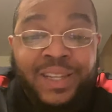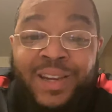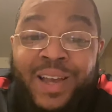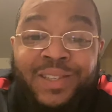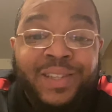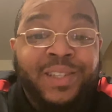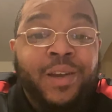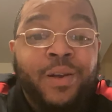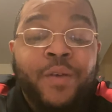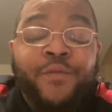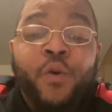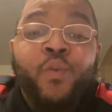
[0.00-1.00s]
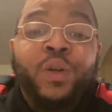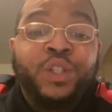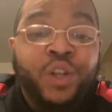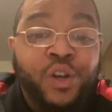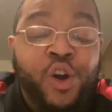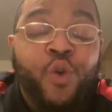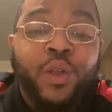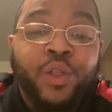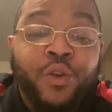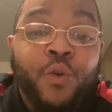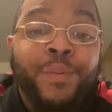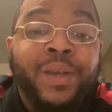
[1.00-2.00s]
necessary for what you're going
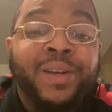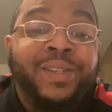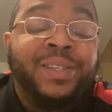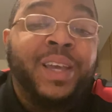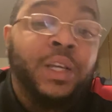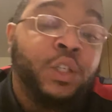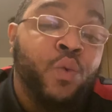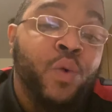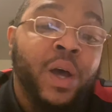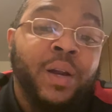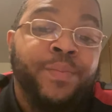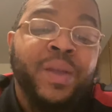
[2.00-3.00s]
through, because guess what?